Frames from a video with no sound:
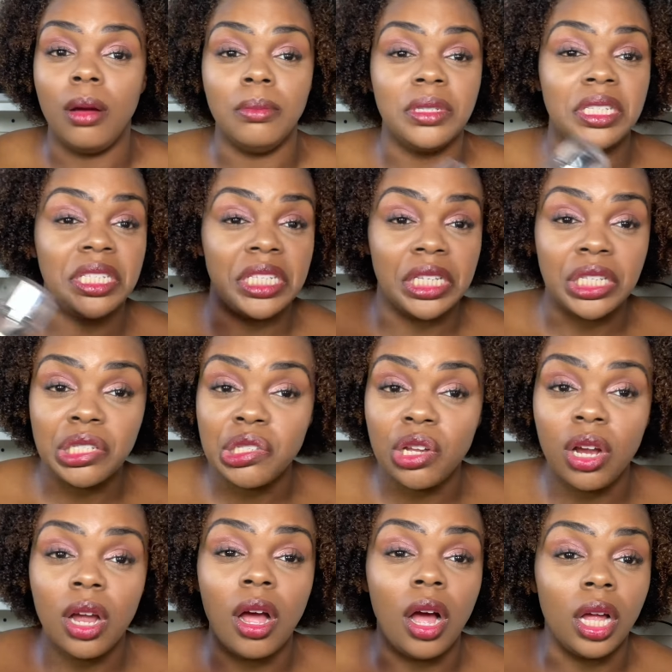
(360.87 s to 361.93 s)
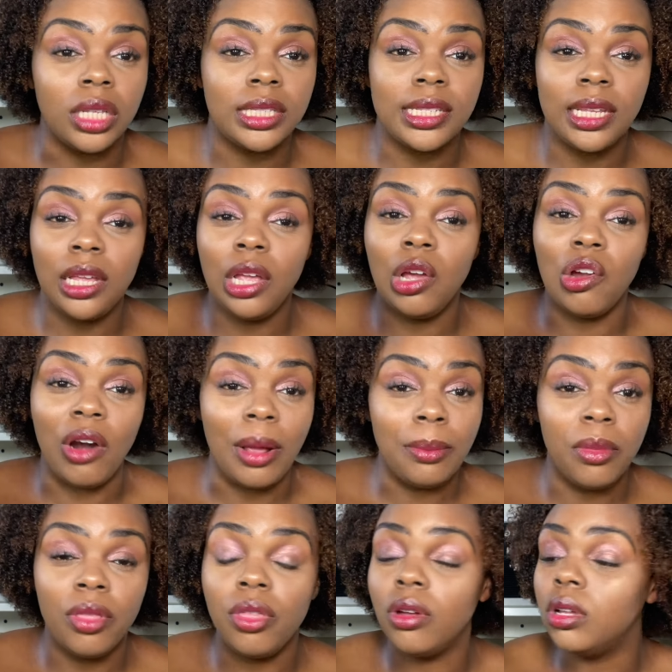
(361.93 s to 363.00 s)
sister, auntie,
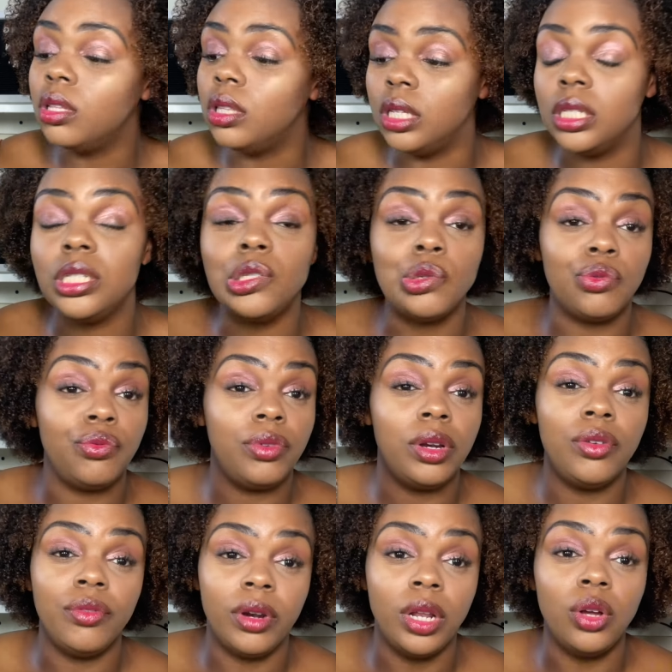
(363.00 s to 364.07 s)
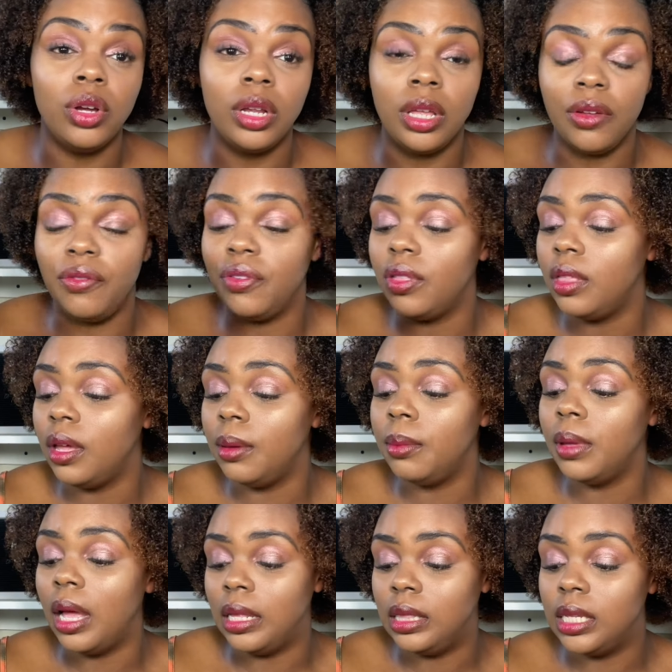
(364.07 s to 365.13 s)
grandmother. This is a really, really good gift for them,
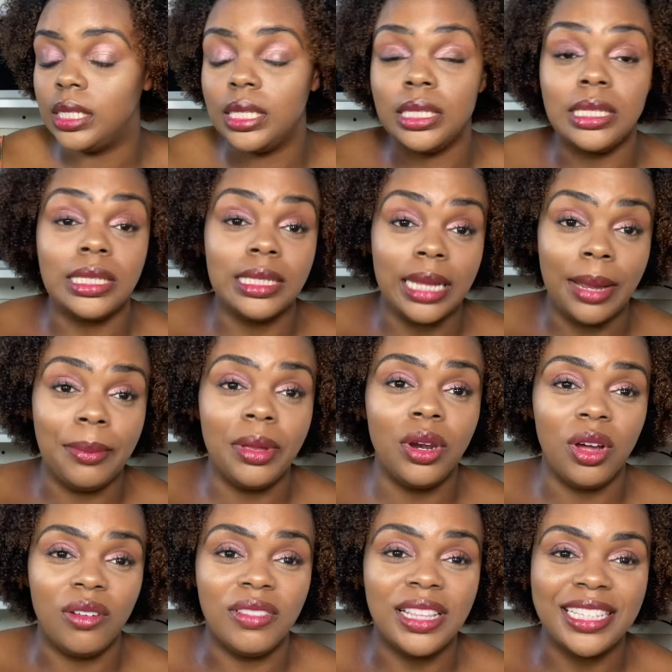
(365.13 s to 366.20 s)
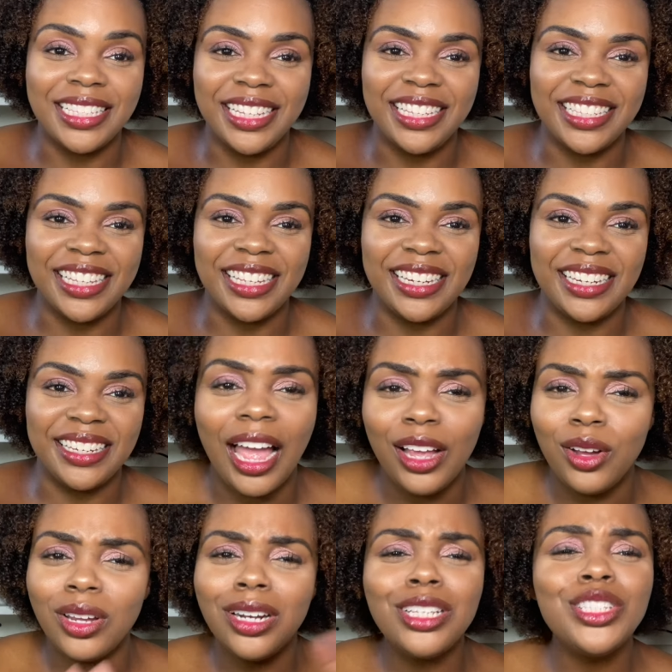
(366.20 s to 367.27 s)
and this is Diamond of the Season. I
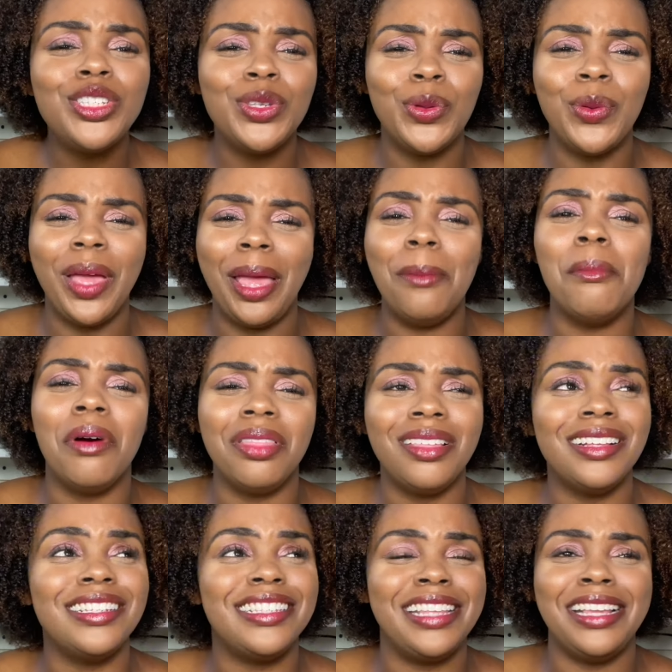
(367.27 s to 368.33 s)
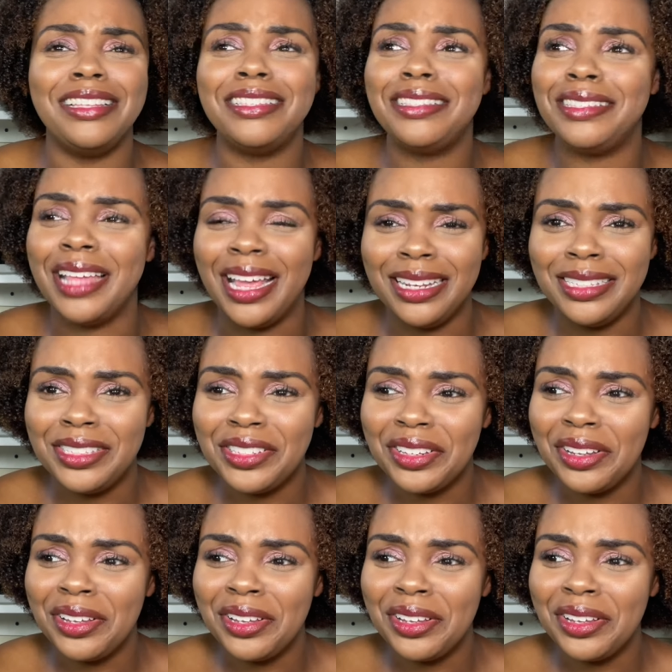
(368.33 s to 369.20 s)
couldn't do a Mother's Day scent